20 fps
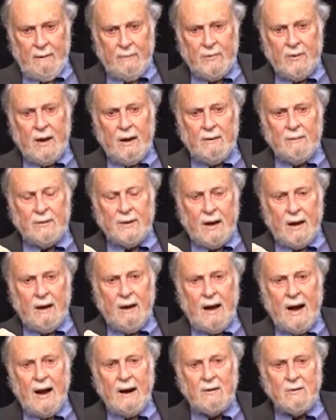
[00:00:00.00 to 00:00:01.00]
the, the
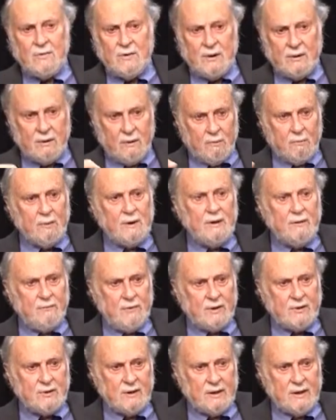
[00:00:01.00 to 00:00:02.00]
higher the degree of
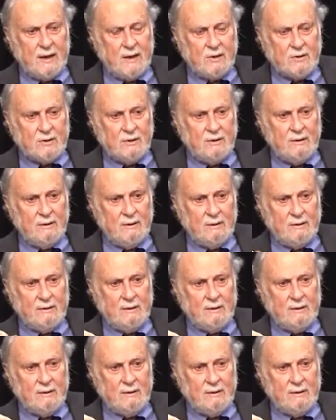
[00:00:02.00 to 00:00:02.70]
education,